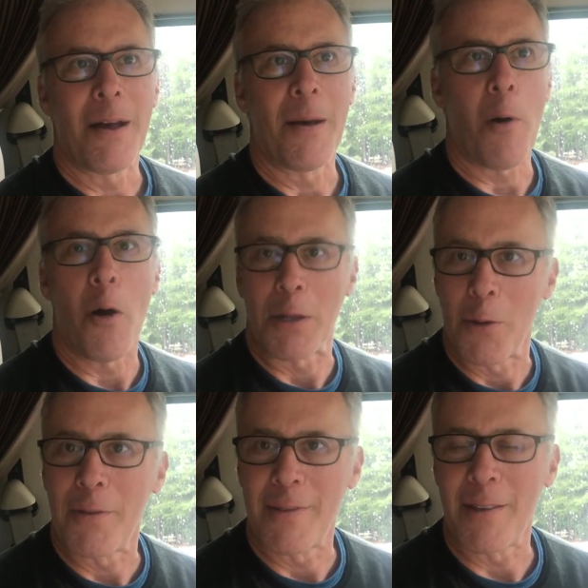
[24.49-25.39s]
uh,
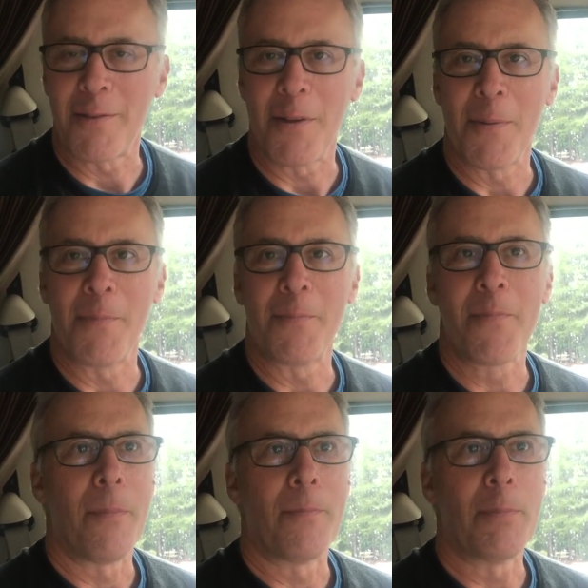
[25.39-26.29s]
audio system,
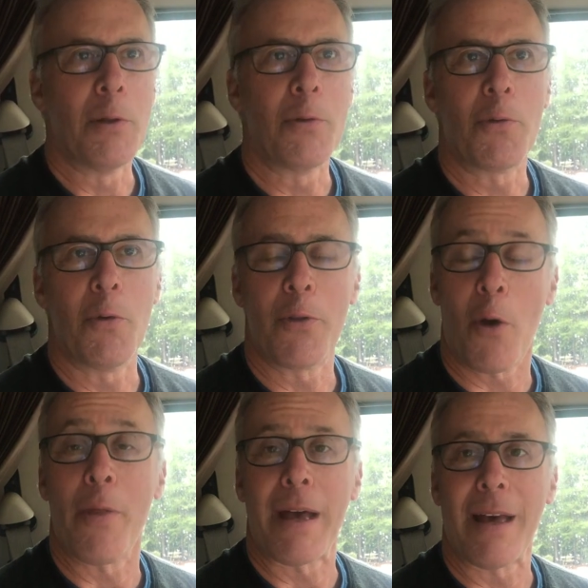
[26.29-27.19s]
um, Bluetooth,
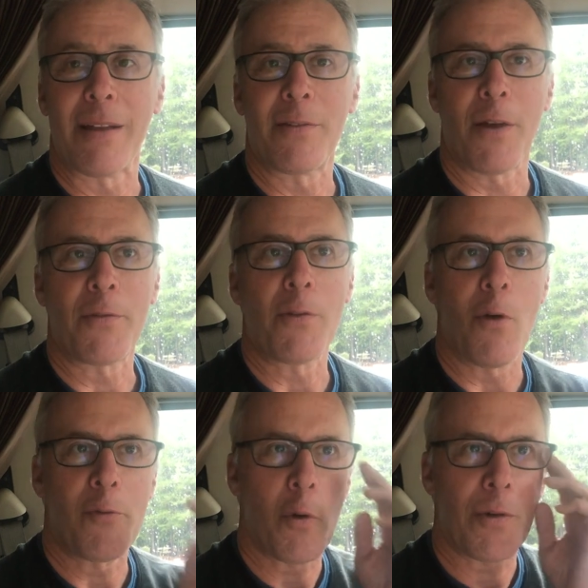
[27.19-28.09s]
all that kind of stuff.
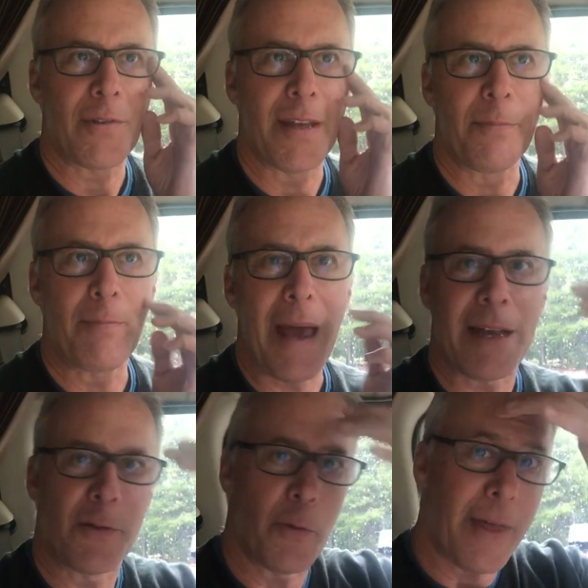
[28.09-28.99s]
So of course, in
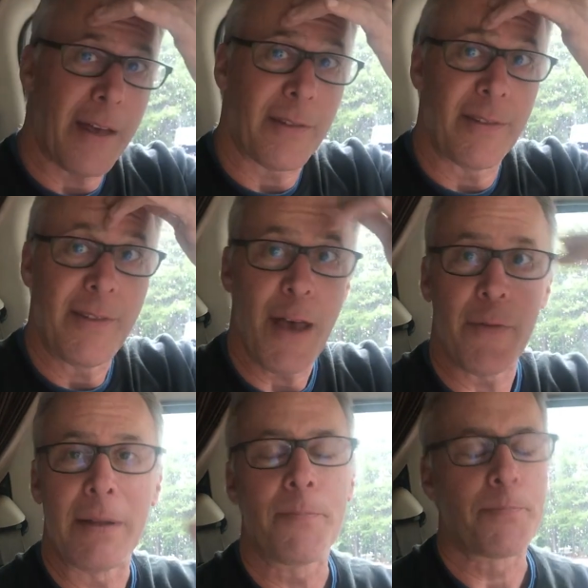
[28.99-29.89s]
back in two thousand
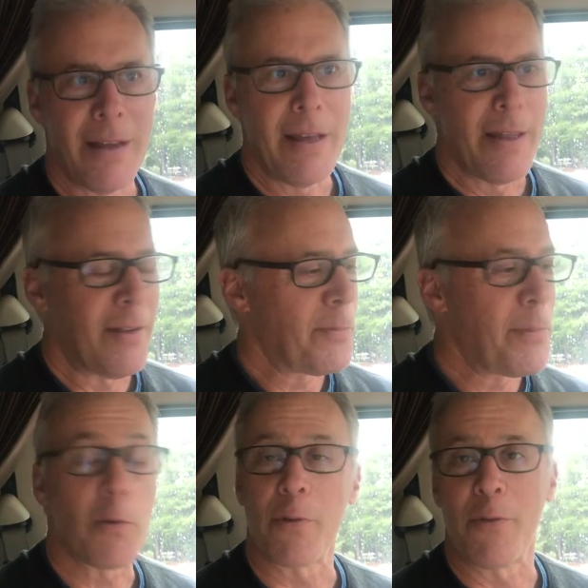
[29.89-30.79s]
seven, this is
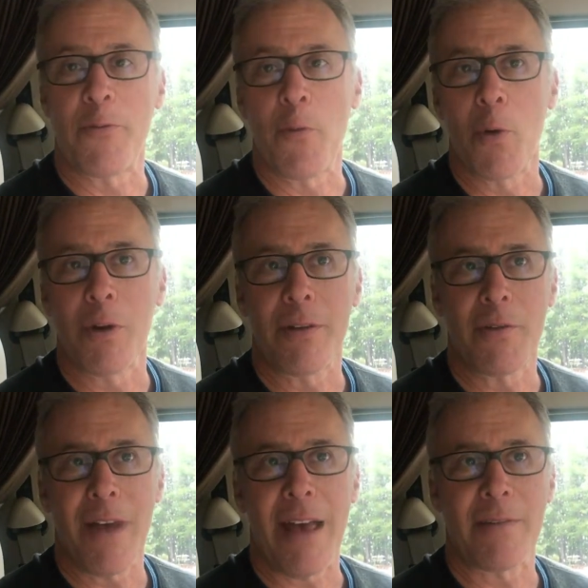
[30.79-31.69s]
built on a Ford
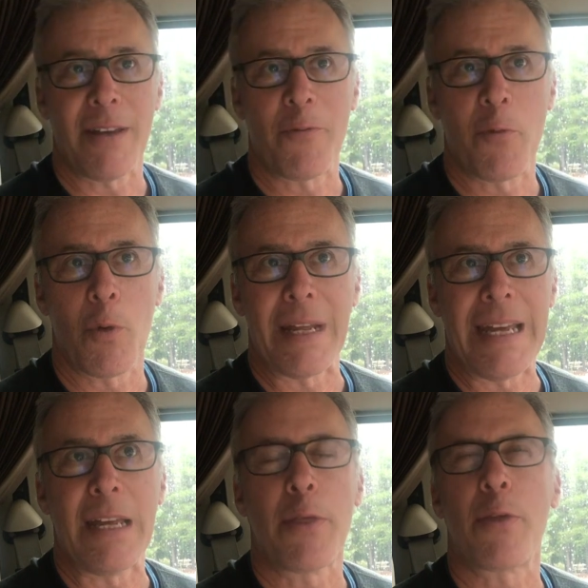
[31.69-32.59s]
chassis, Ford
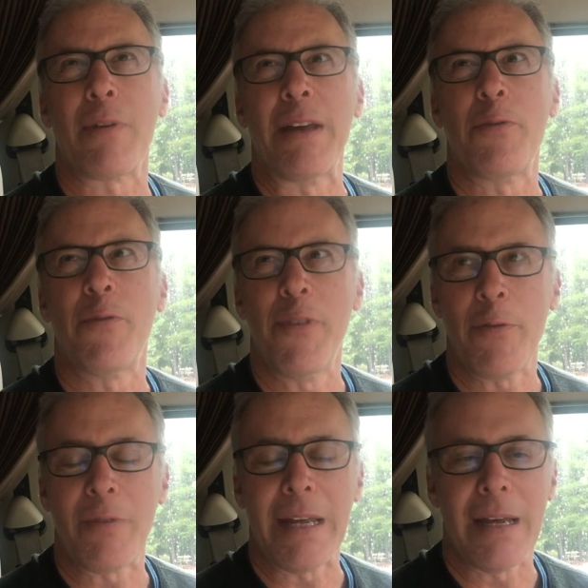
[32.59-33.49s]
E three
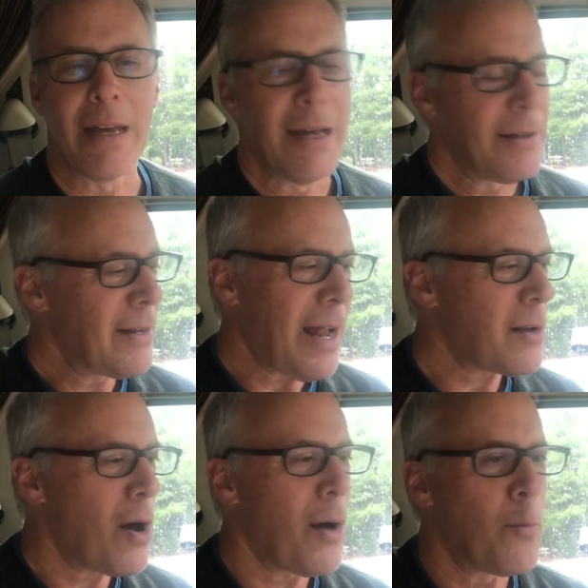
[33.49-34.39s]
fifty. Did
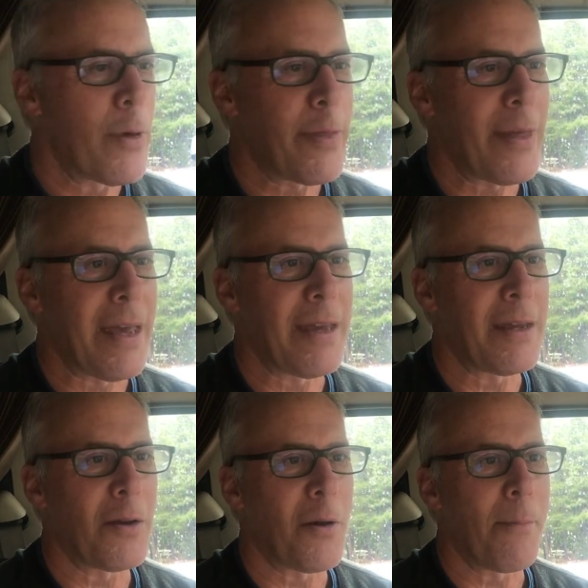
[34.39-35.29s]
not come with a,
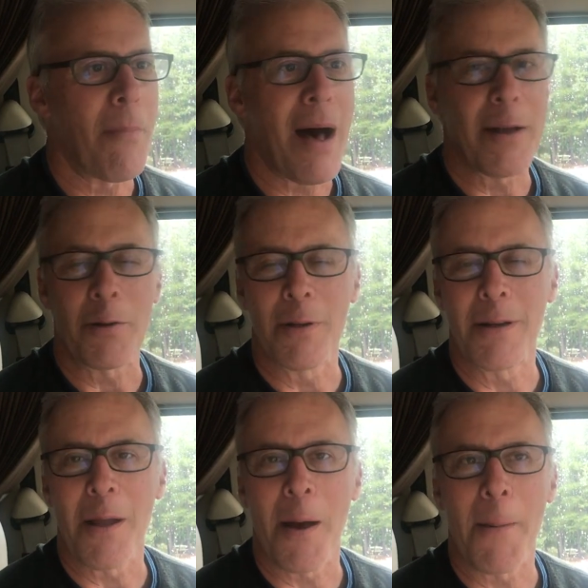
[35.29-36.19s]
you know, a
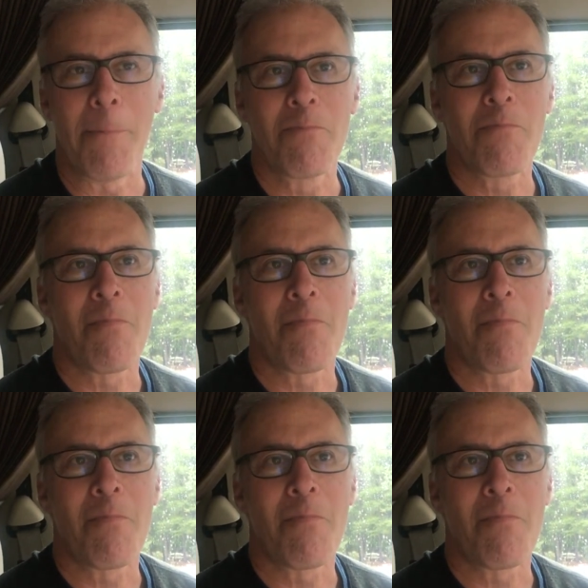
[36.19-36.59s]
modern um,